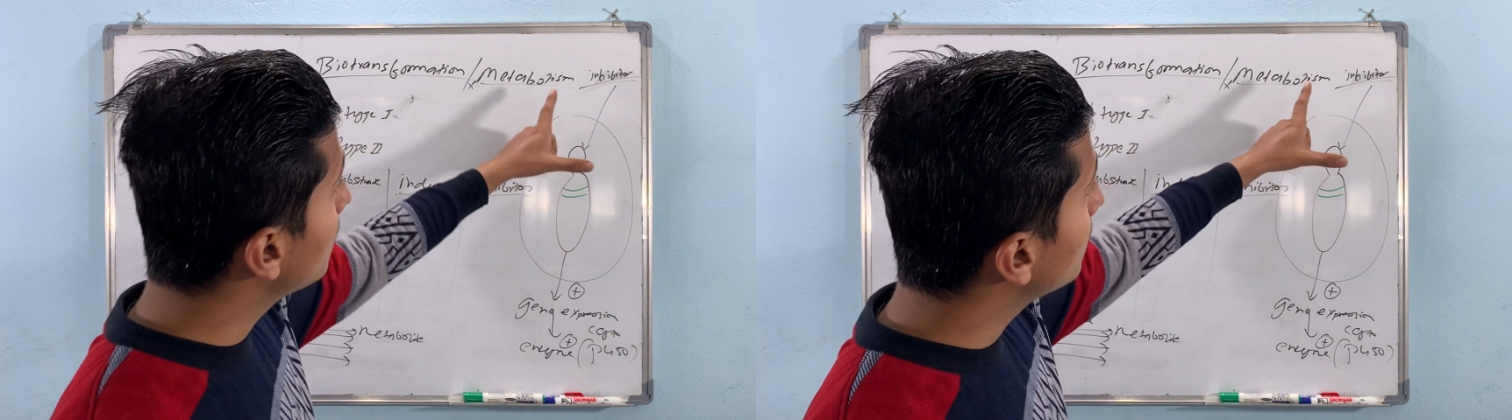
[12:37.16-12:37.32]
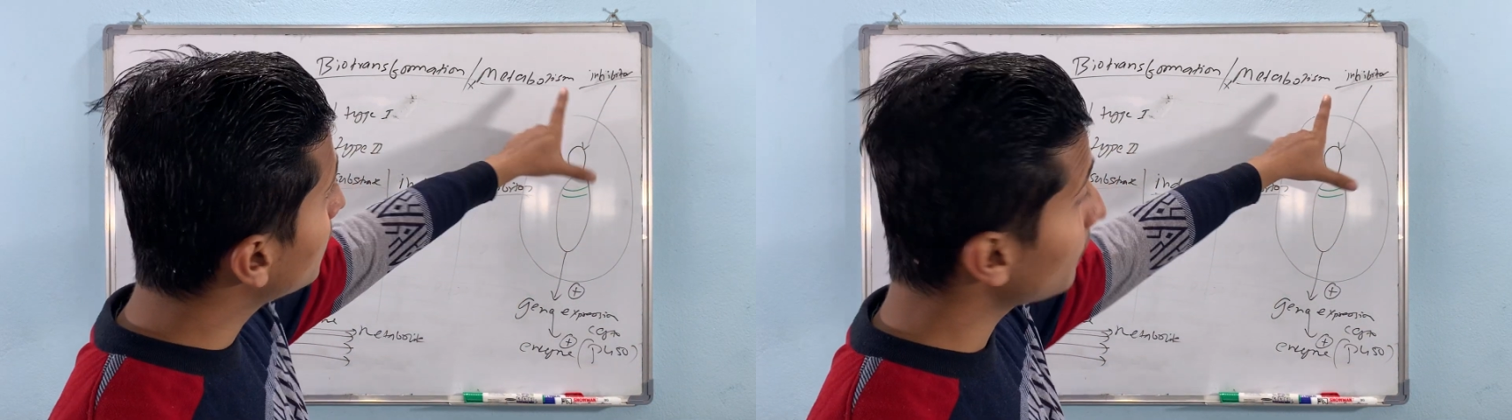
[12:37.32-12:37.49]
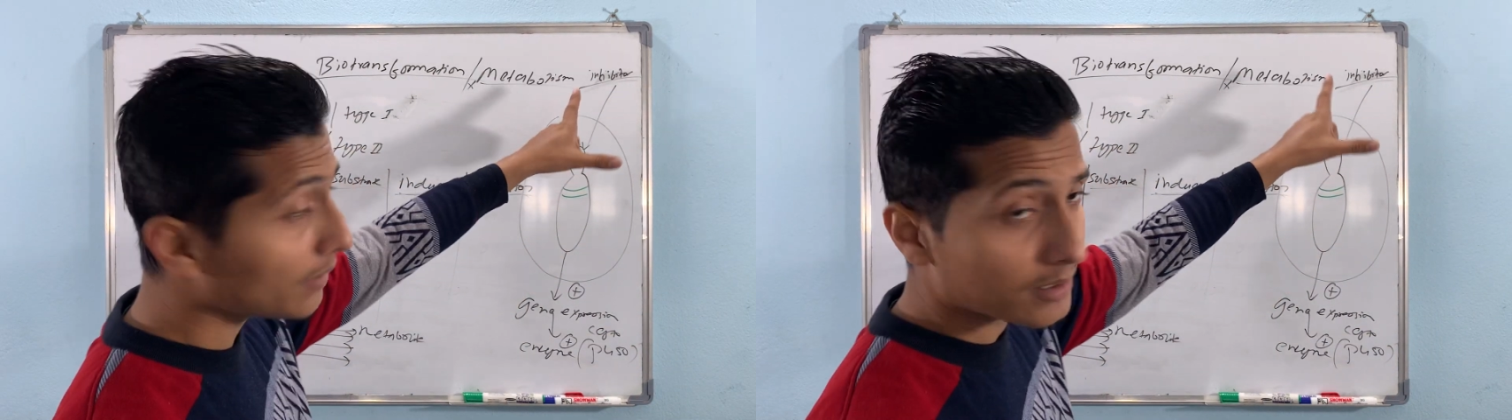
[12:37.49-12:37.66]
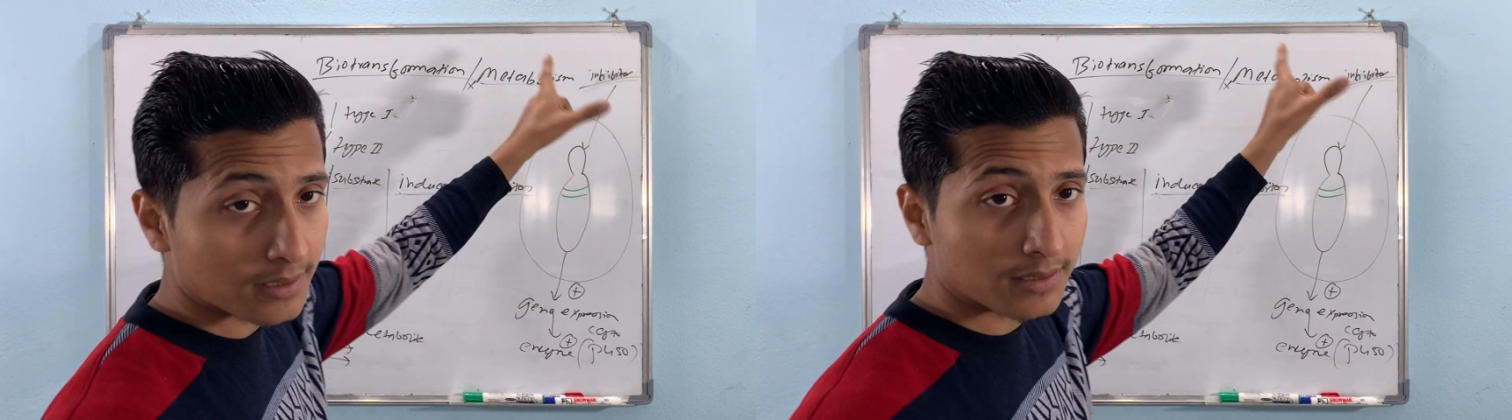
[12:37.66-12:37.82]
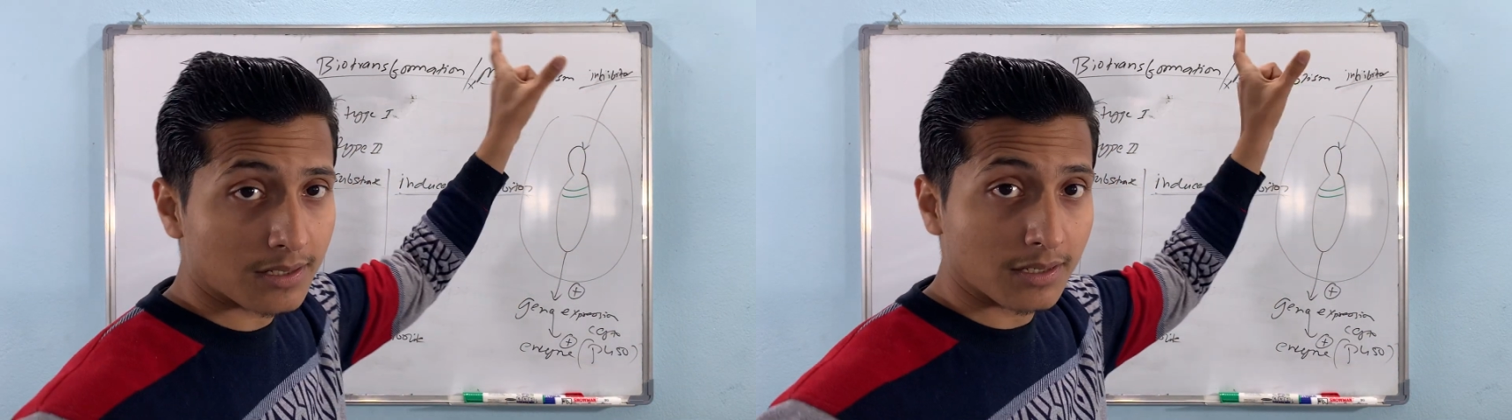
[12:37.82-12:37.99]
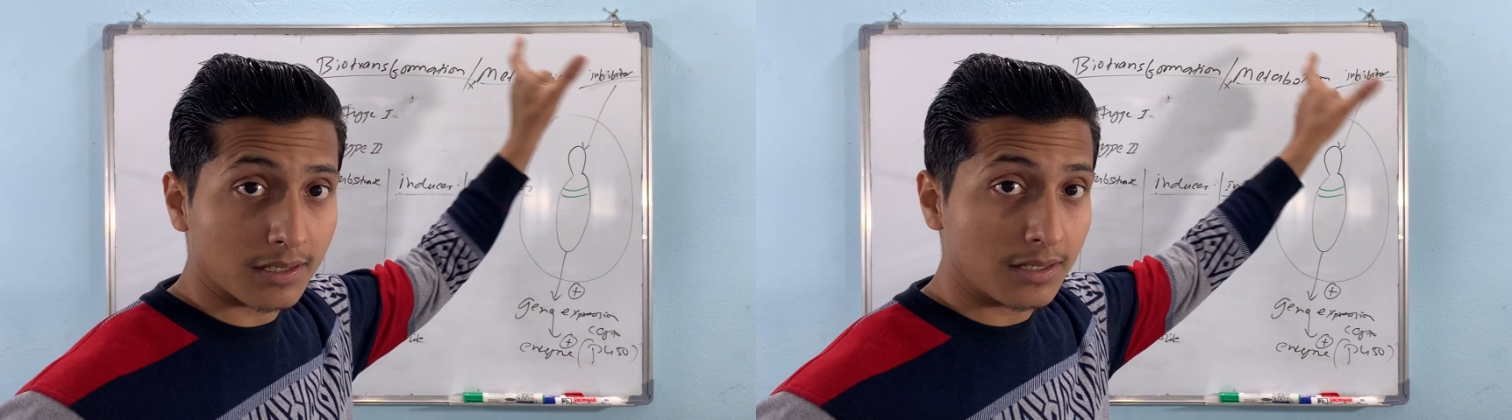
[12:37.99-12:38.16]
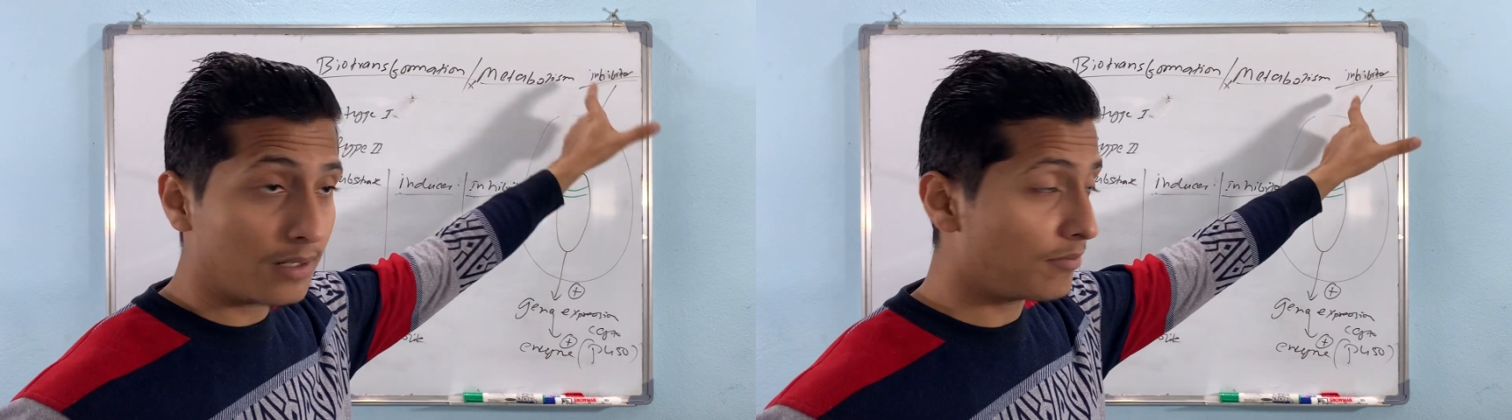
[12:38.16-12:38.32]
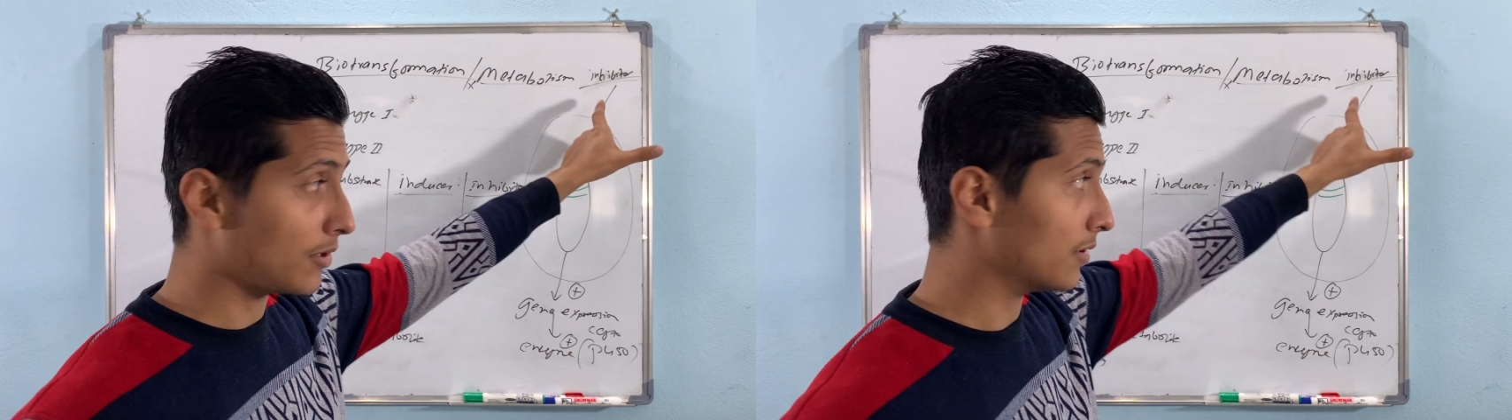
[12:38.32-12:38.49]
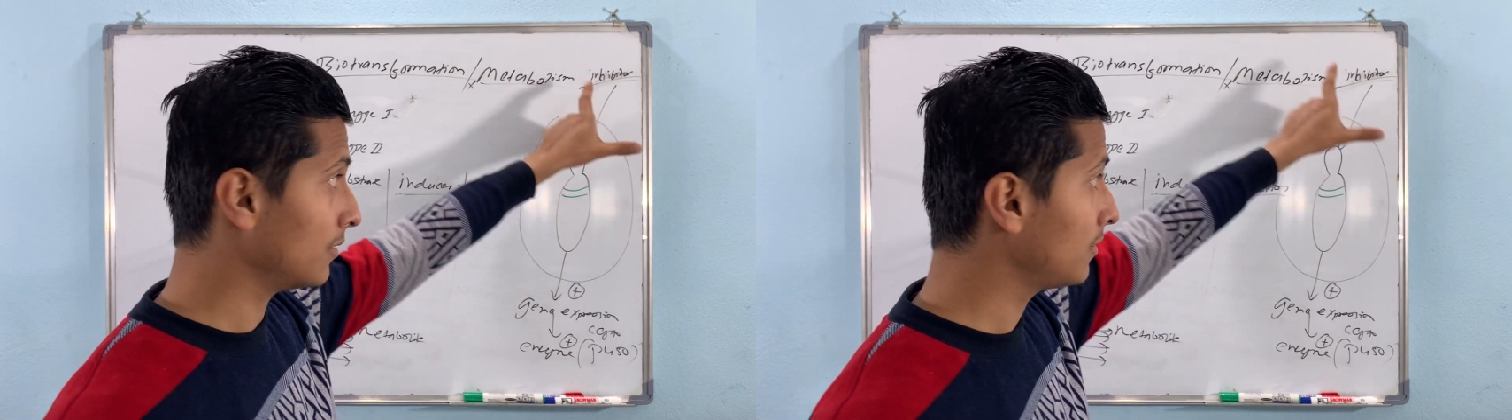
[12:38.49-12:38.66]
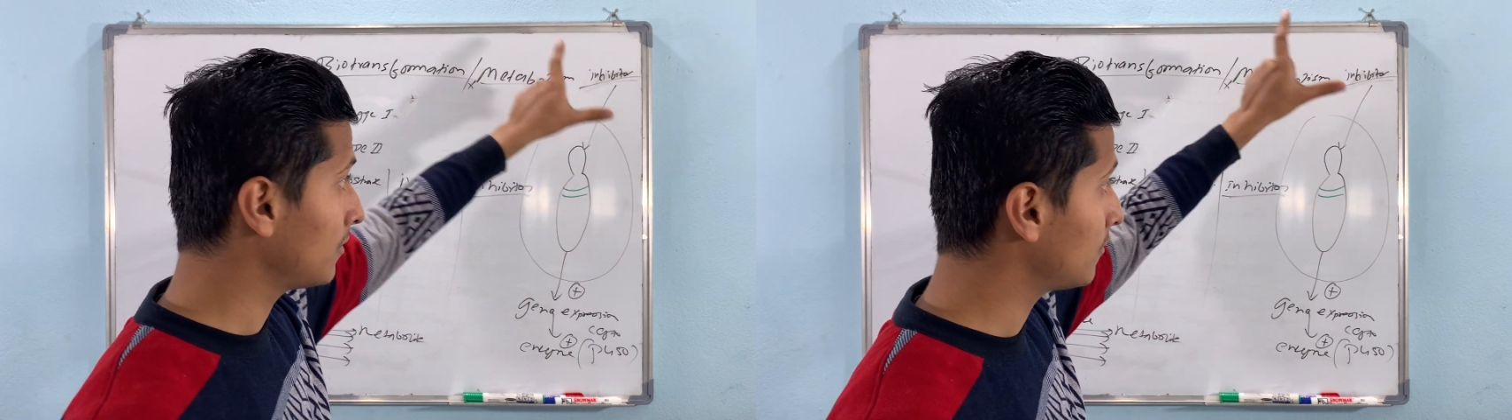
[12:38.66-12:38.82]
So if this is an inhibitor,